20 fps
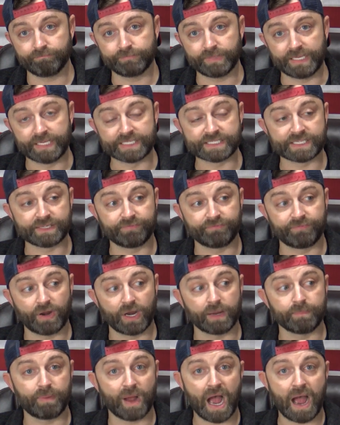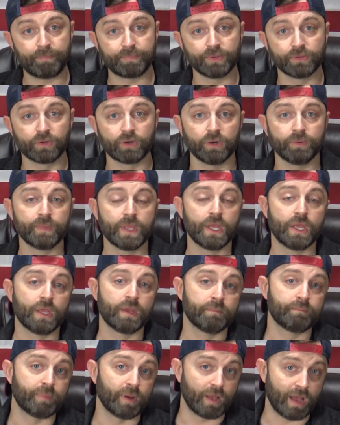isn't very popular,
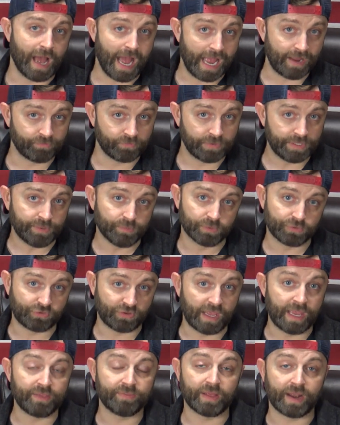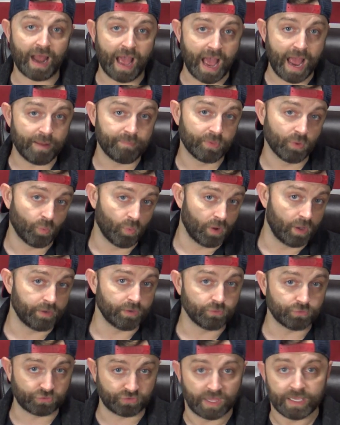but Ivory was saying that I'm the one
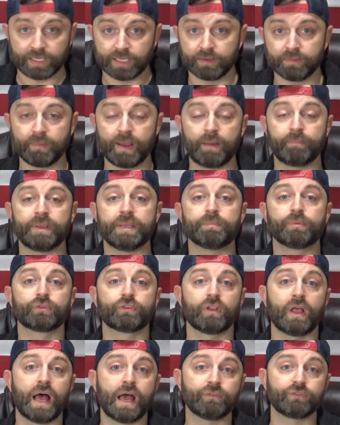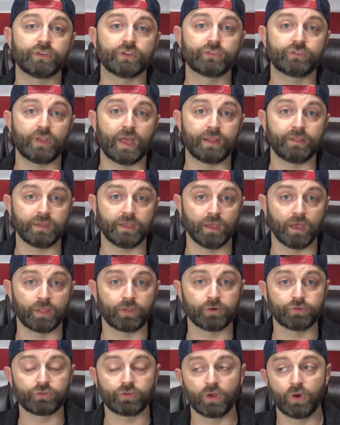who's thinking about people's lives, this, that, and the
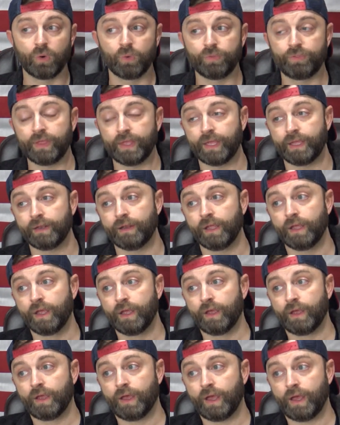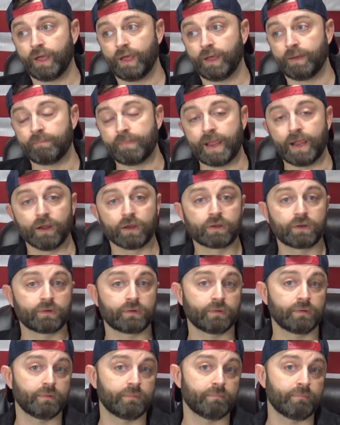other. So then
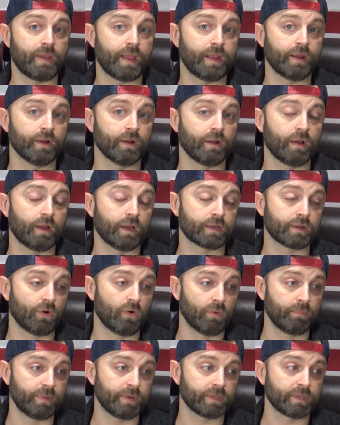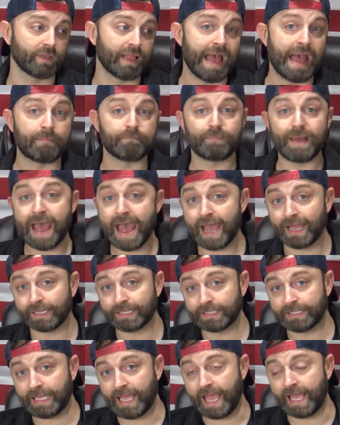Mayor Coleman clapped
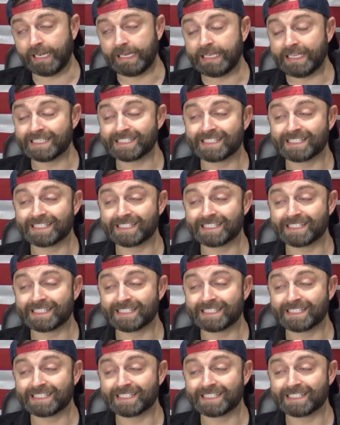back and he